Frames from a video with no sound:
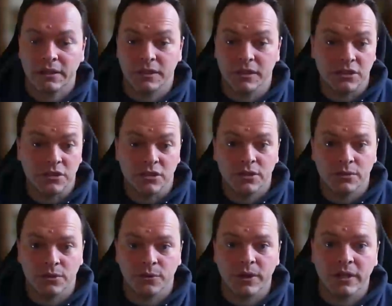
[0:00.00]
Did you know
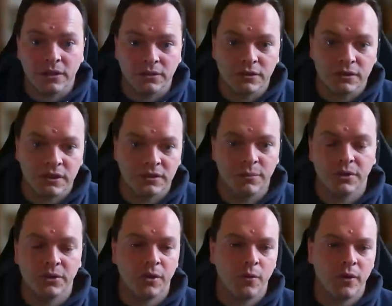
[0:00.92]
that Windows has a
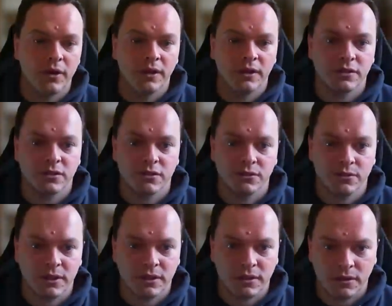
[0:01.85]
built-in way
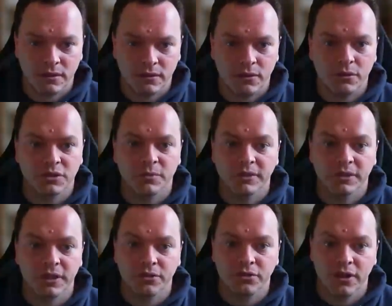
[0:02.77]
to
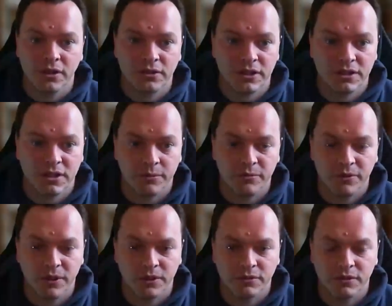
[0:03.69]
automatically create crash dump
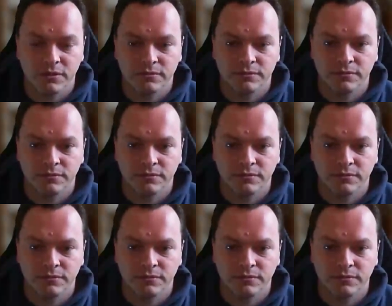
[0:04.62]
files?